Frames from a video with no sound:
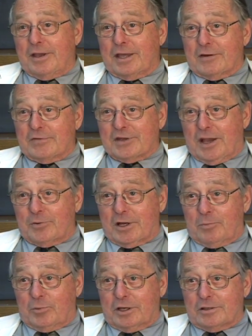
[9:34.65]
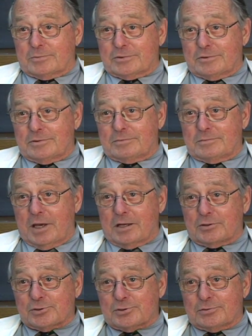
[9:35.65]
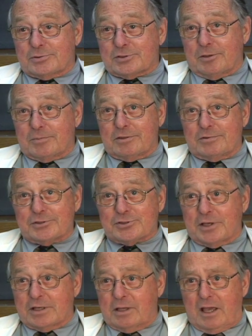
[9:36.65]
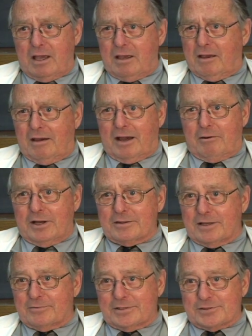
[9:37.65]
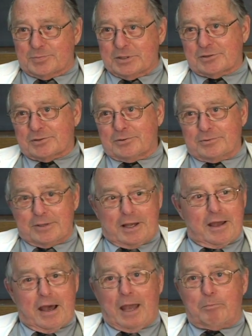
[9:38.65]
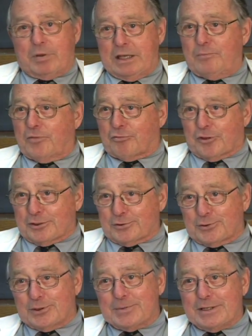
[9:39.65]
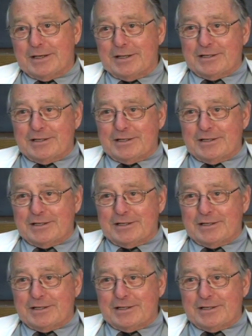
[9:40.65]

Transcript: And every time when I bring them to the medical students, somebody will say, "Hey, I want that recipe." So I beam the thing to them.